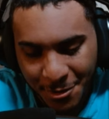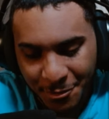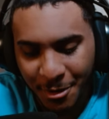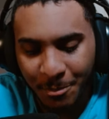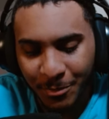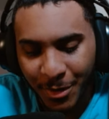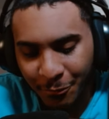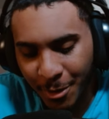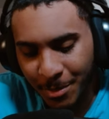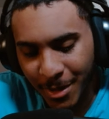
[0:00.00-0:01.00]
Rip
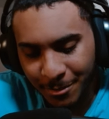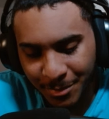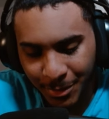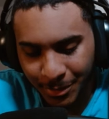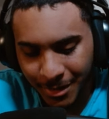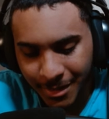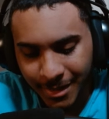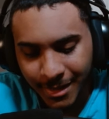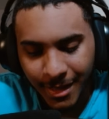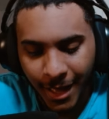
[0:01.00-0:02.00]
INT Broly.
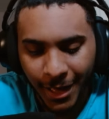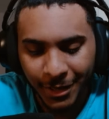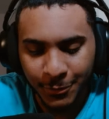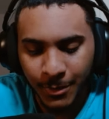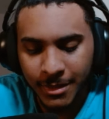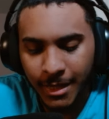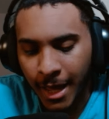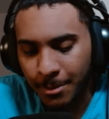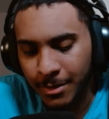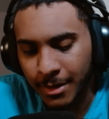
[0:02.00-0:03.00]
Because what's gonna
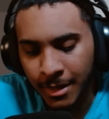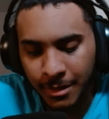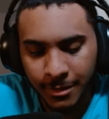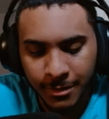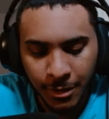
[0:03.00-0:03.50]
happen is